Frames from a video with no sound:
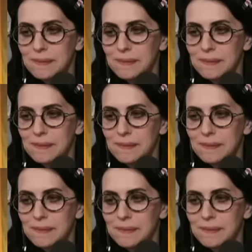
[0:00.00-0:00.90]

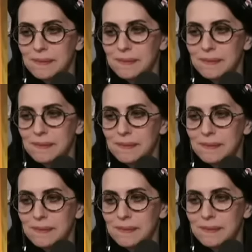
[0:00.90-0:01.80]

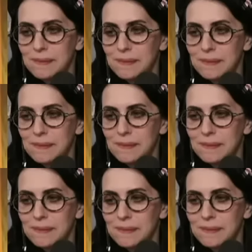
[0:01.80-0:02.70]

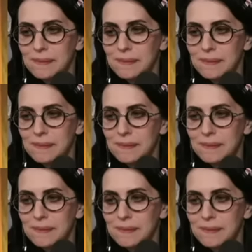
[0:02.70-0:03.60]

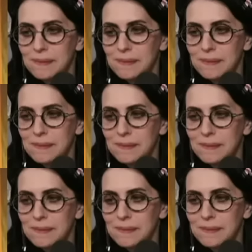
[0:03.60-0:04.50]

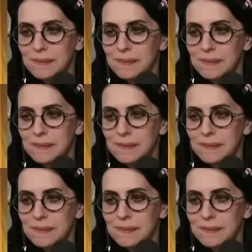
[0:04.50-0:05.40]

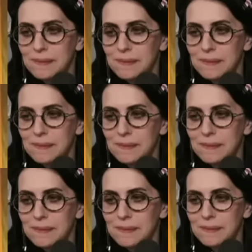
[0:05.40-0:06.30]

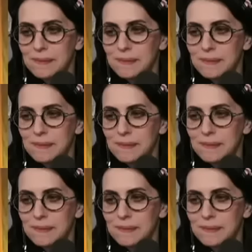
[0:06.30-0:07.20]

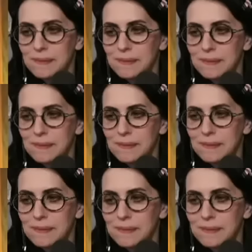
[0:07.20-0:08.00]
(not speaking)